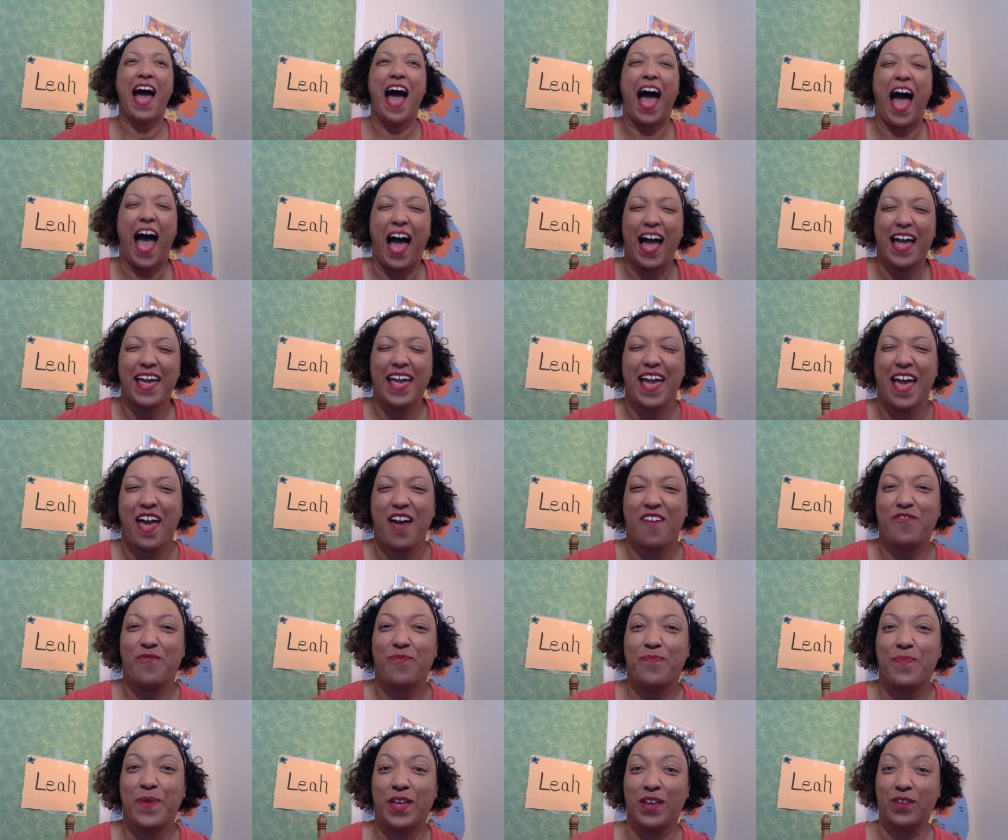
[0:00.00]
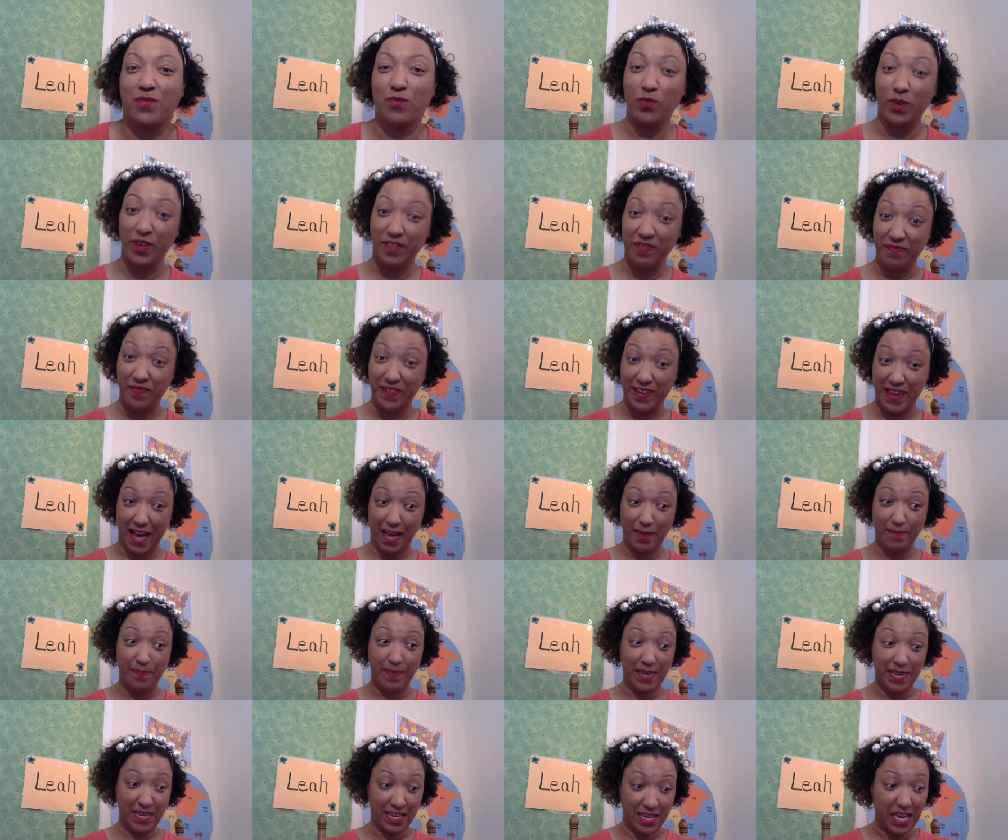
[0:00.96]
I have been with
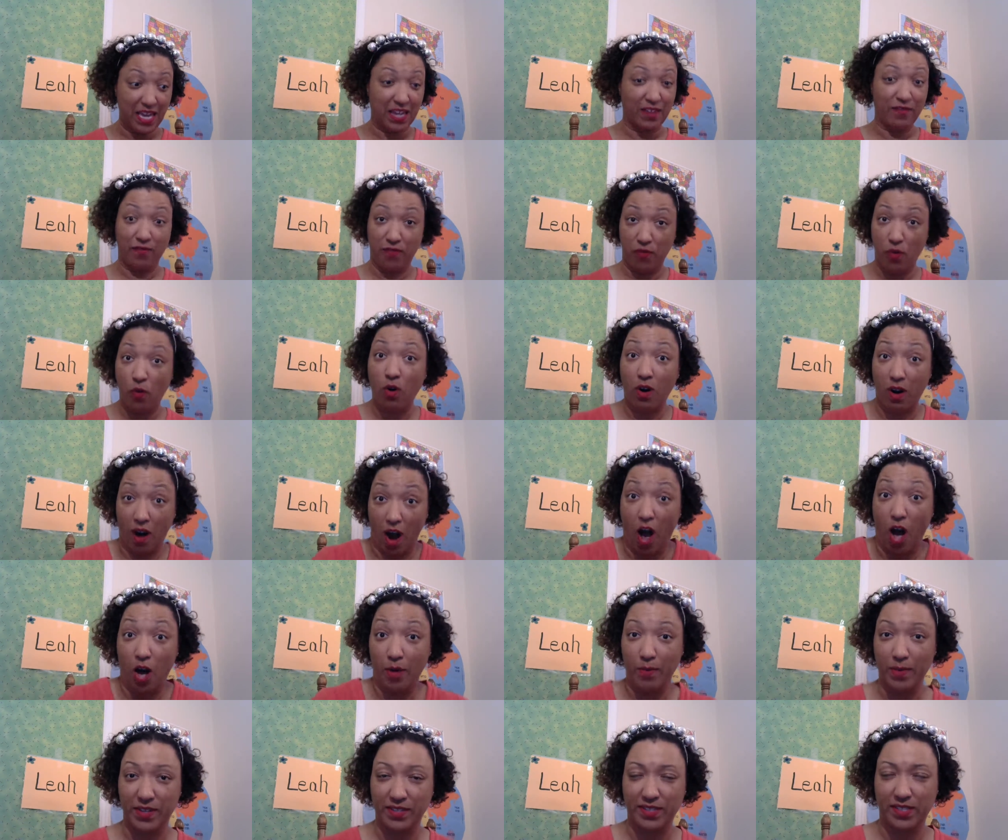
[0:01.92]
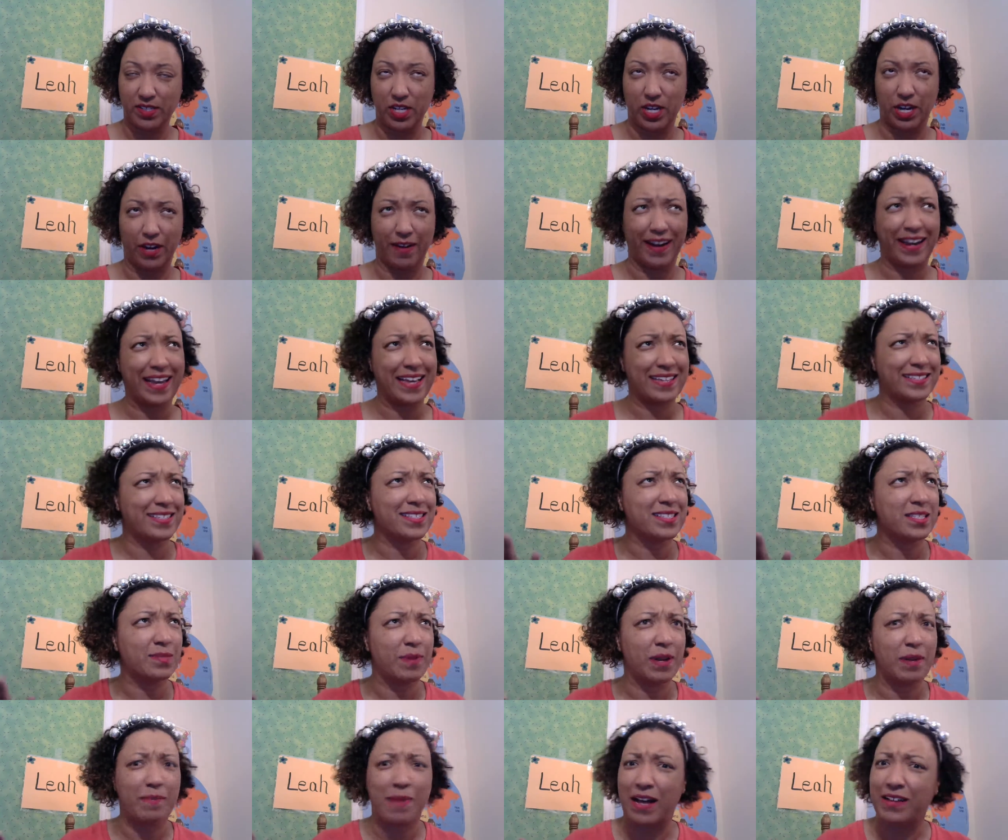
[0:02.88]
VIP Kid for almost a year. I guess it's
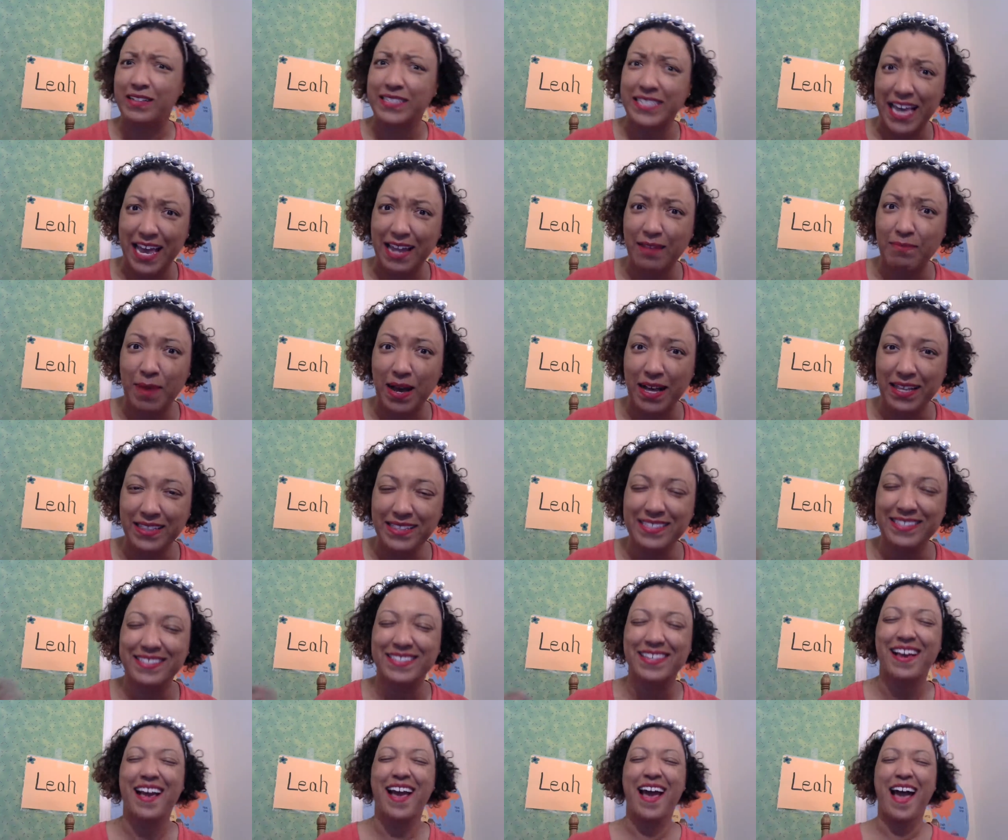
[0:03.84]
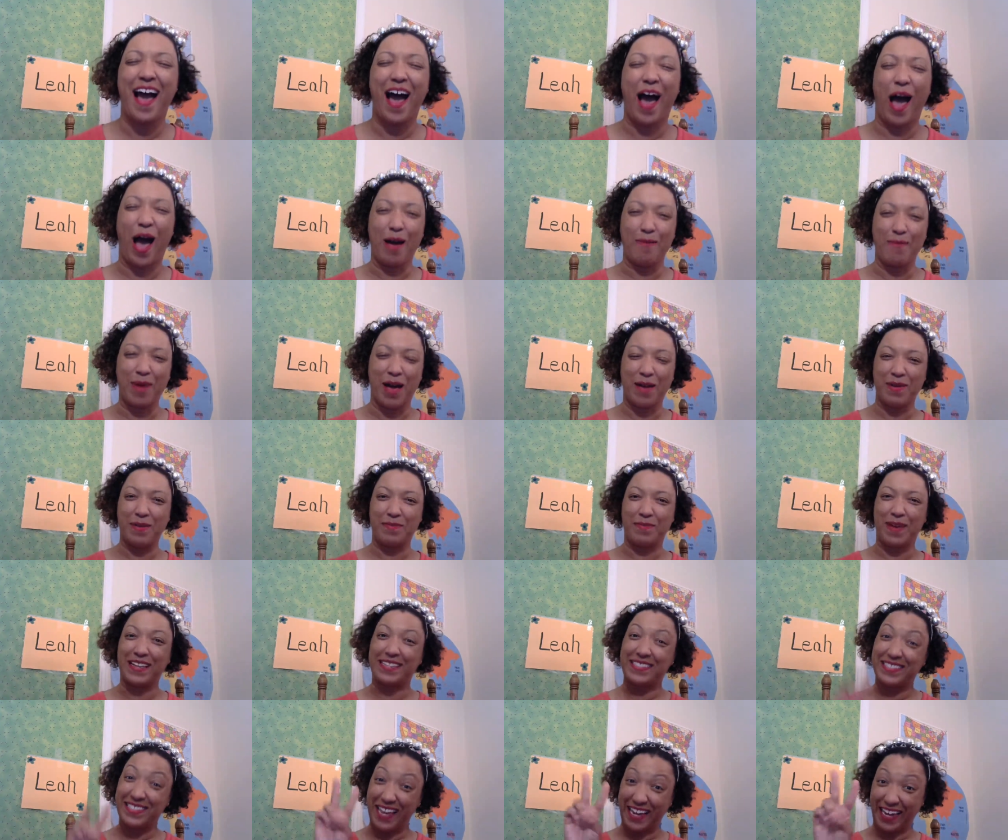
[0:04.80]
been about 10 months. I'm in my
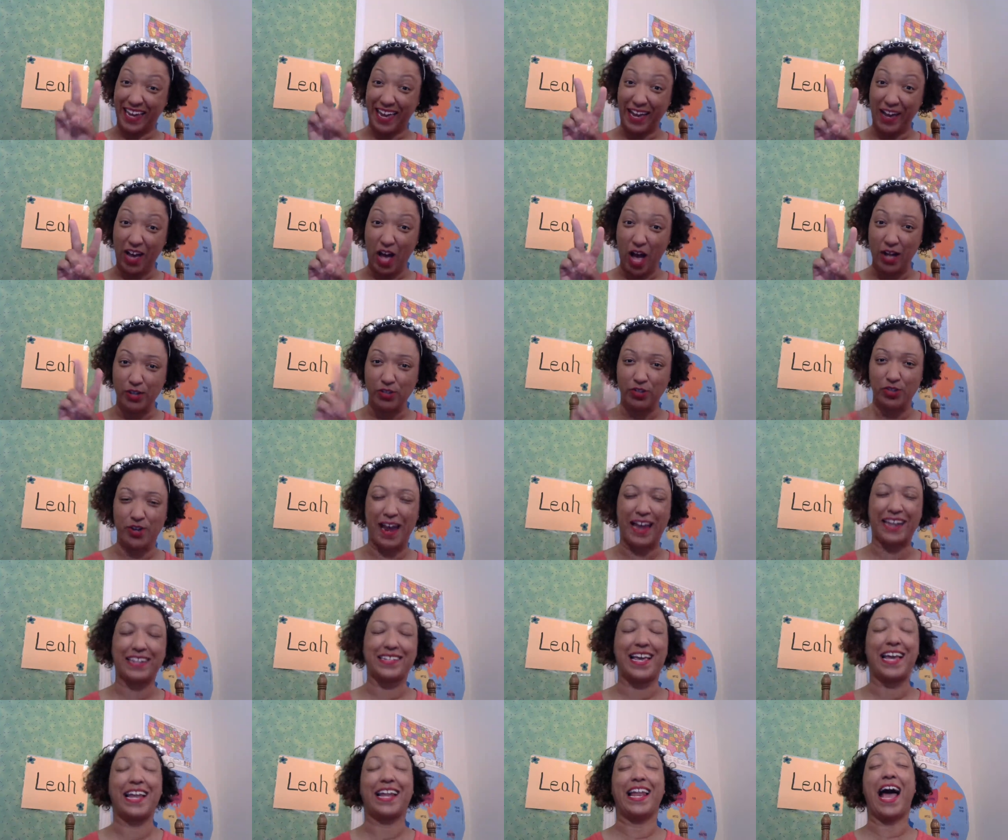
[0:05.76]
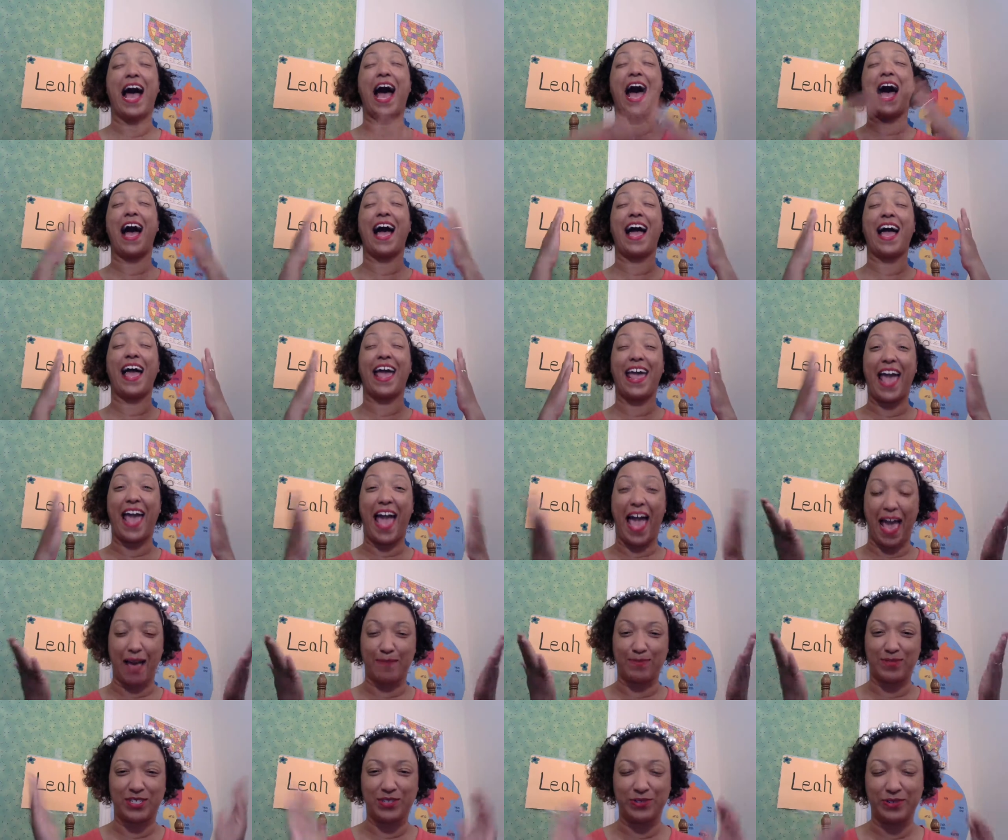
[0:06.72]
second contract and I
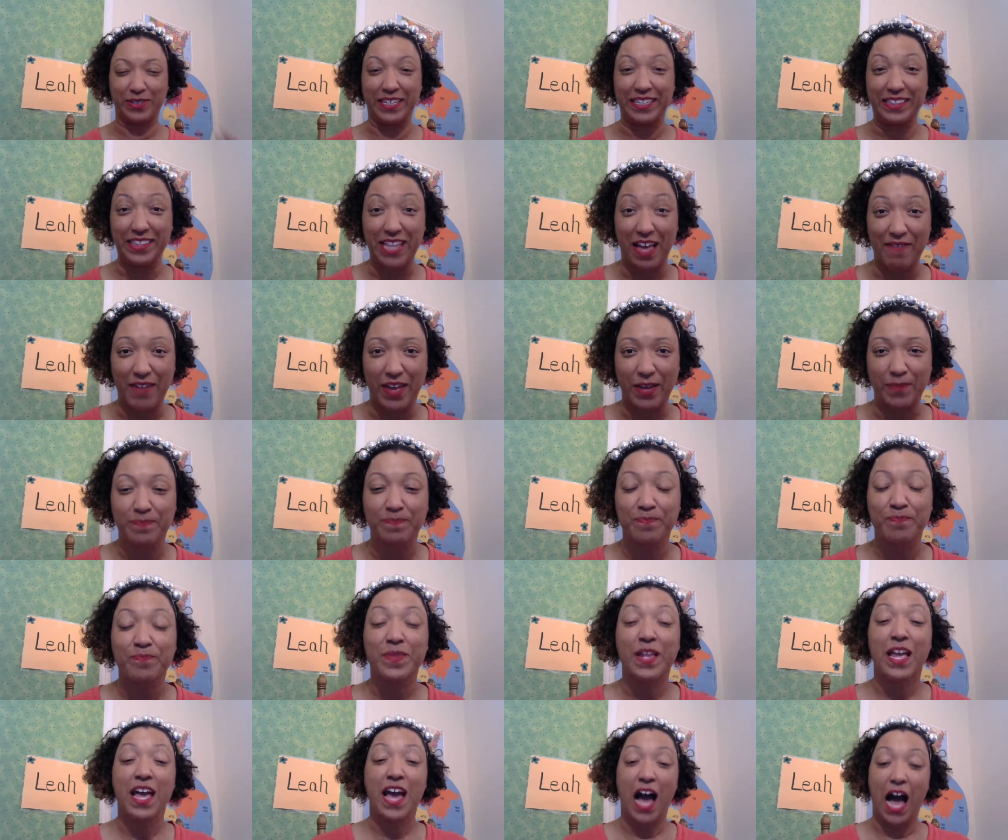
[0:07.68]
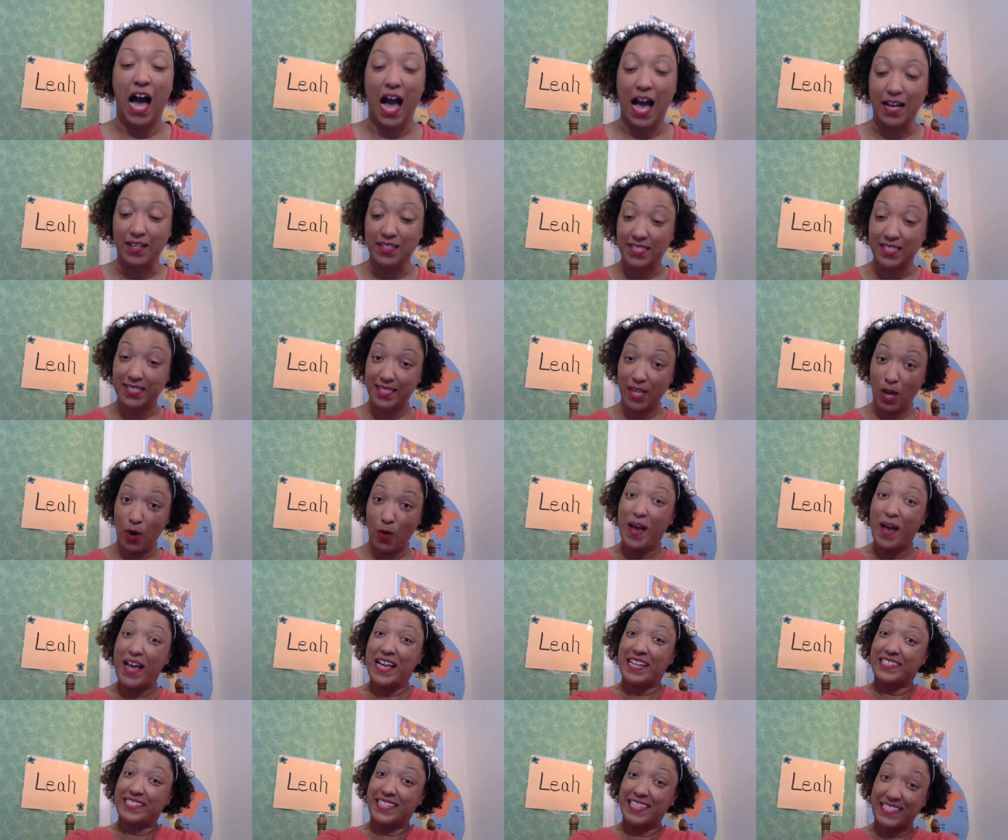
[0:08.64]
absolutely love it. So
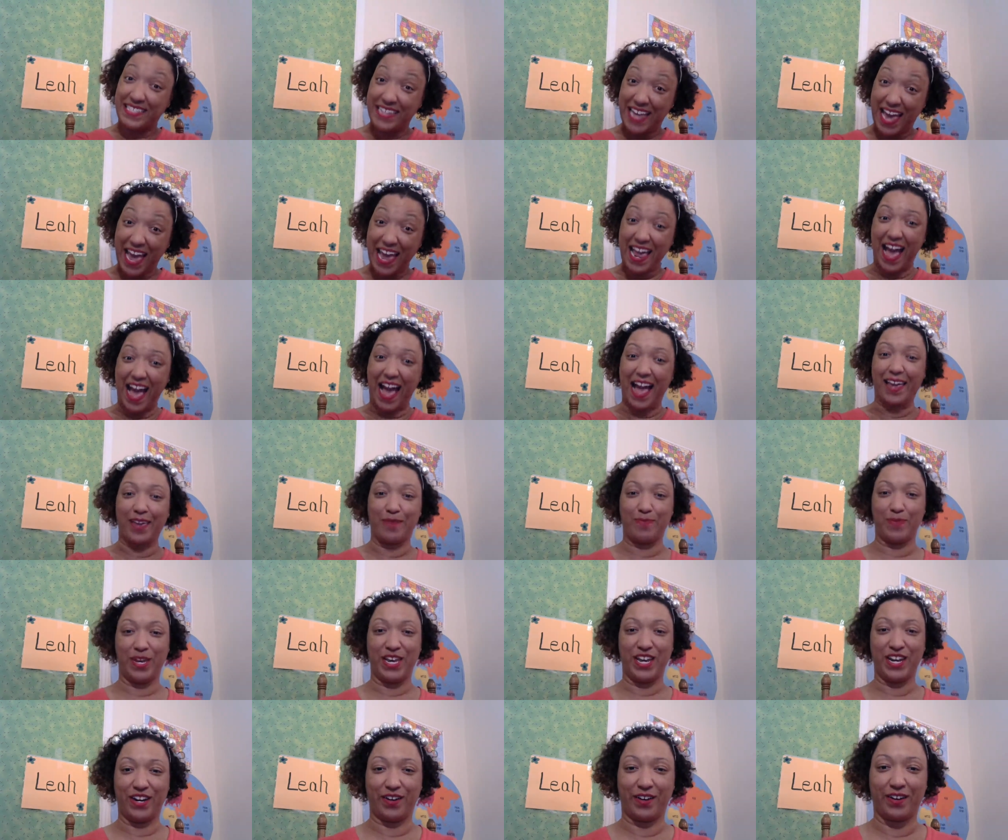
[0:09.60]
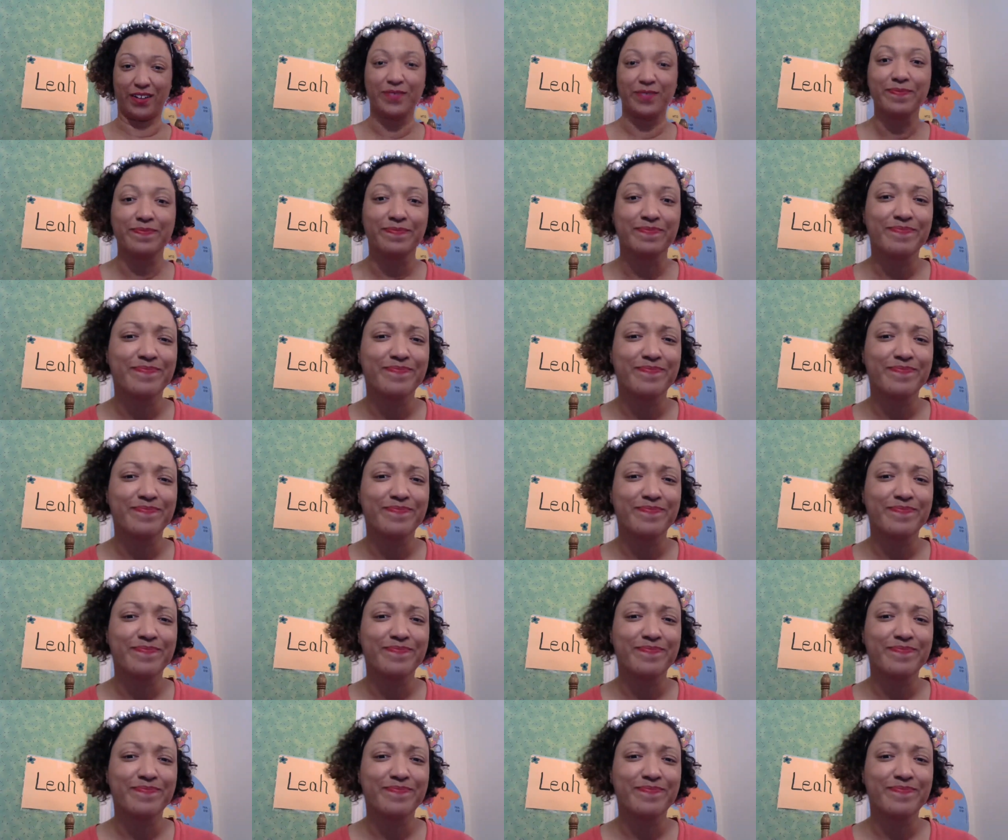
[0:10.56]
today I am here.